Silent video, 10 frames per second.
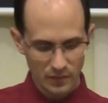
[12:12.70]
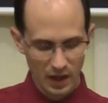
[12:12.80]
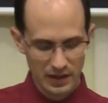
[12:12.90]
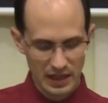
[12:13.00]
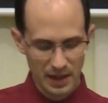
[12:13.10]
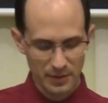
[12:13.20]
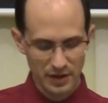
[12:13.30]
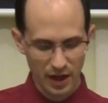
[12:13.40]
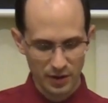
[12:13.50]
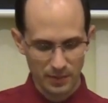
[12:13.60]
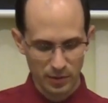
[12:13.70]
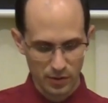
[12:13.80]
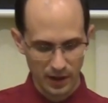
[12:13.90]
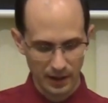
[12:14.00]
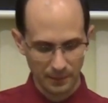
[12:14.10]
and the name of the other
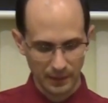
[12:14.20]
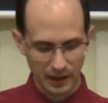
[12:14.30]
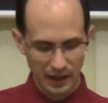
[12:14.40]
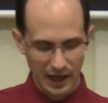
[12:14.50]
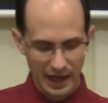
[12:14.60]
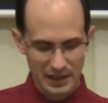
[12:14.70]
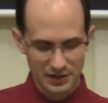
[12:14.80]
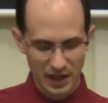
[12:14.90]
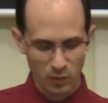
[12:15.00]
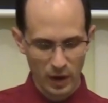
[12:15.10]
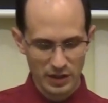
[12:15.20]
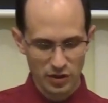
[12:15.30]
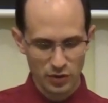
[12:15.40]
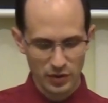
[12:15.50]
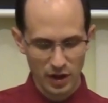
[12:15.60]
Puah. And he said, When
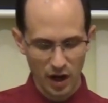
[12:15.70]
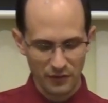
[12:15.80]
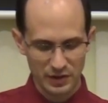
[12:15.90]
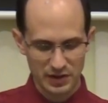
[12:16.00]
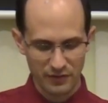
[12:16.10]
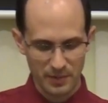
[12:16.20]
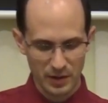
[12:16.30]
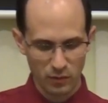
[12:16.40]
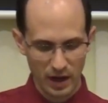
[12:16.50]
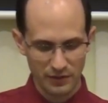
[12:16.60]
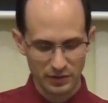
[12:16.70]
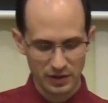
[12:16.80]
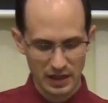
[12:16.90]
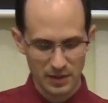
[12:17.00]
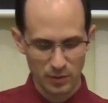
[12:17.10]
you do the office of a midwife to
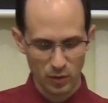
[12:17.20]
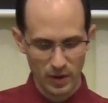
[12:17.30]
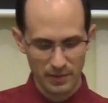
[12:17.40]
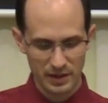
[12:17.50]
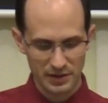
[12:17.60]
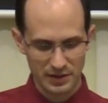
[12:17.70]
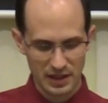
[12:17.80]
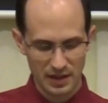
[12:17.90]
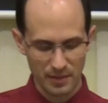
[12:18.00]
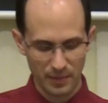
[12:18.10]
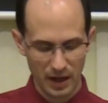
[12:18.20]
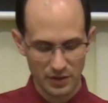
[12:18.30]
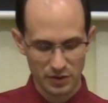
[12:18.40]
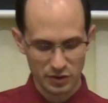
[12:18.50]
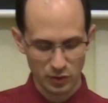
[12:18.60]
the Hebrew women, and see them
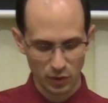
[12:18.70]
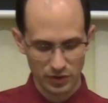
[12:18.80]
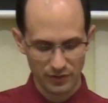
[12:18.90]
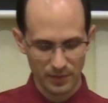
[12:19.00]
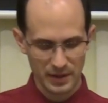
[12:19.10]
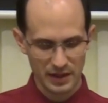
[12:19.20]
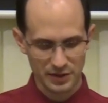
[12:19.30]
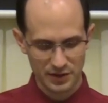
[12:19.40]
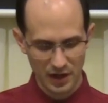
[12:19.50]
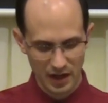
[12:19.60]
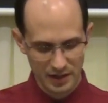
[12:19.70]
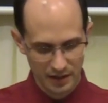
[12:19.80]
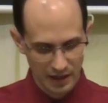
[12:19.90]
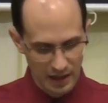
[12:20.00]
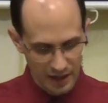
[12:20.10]
upon the stools, if it be a
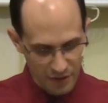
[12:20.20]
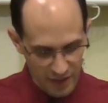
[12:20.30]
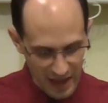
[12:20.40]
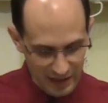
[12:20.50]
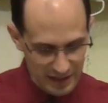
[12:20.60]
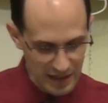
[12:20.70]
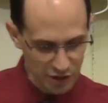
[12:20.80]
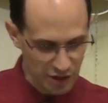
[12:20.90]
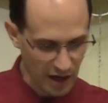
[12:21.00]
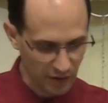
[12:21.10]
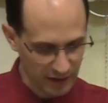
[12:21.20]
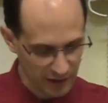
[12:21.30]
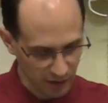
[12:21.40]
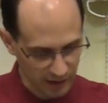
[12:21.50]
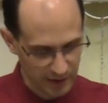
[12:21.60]
son, then ye shall
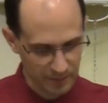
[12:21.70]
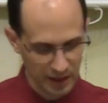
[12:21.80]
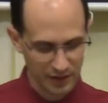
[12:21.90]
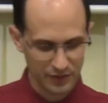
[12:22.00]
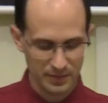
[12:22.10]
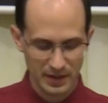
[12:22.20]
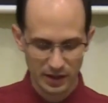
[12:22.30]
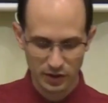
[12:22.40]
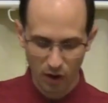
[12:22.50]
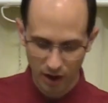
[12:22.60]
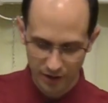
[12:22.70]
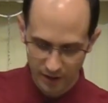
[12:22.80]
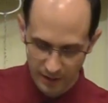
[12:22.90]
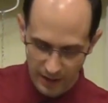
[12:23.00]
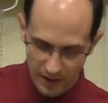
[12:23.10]
kill him, but if it be a
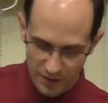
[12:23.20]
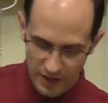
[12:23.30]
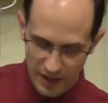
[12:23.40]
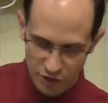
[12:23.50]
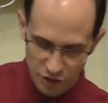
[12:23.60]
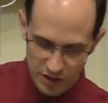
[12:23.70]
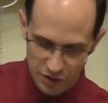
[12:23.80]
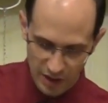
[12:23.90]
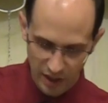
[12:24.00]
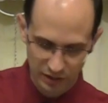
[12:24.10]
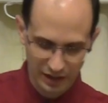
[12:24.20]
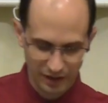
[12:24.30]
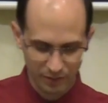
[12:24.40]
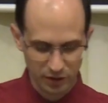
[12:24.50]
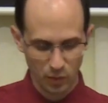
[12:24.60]
daughter, then she shall
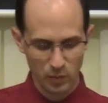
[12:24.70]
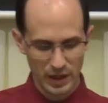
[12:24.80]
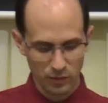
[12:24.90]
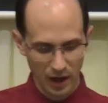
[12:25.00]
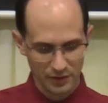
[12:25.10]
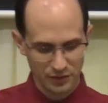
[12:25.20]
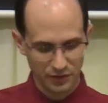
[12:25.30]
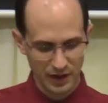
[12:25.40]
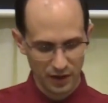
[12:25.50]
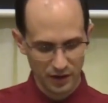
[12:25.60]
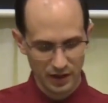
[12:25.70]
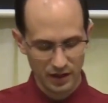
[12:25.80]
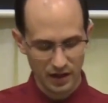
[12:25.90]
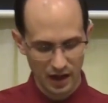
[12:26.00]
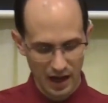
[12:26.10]
live. But the midwives
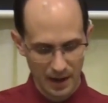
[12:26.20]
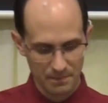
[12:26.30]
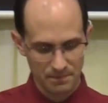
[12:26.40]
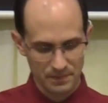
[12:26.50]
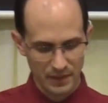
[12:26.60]
feared God,